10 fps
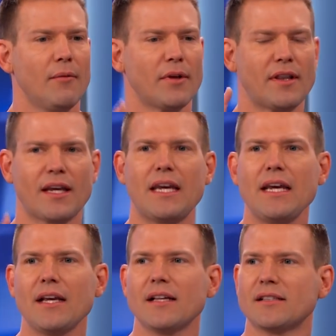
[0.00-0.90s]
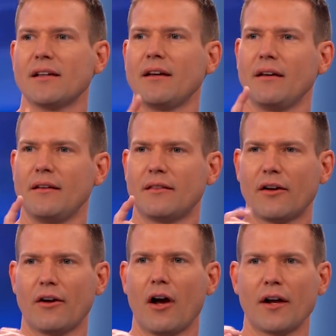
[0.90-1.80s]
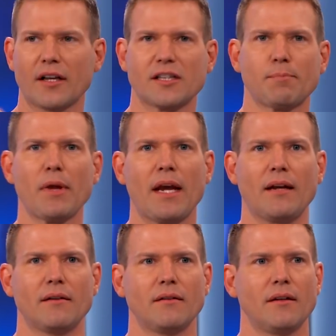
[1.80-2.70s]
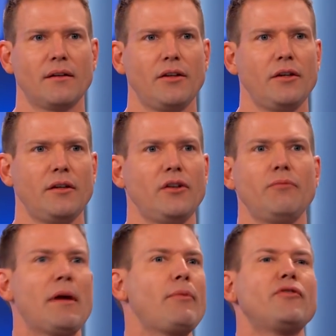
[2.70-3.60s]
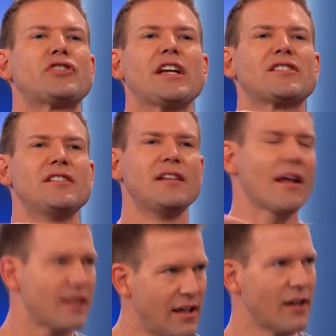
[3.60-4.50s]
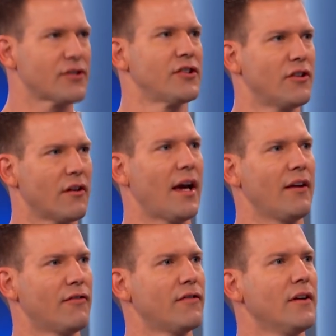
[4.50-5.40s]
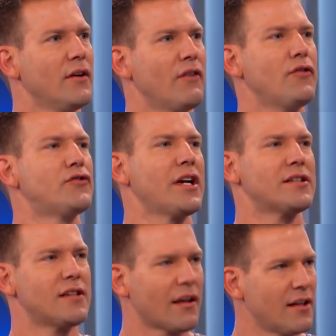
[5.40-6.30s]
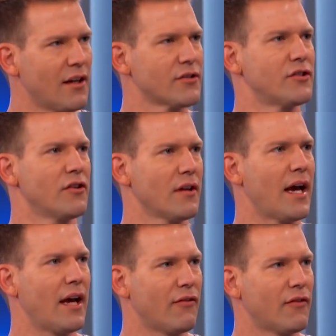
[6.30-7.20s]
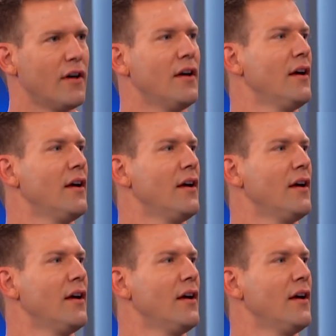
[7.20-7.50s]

but the key is they're unexplained. You, you, maybe you've changed nothing else in your life. If you change nothing else in your life,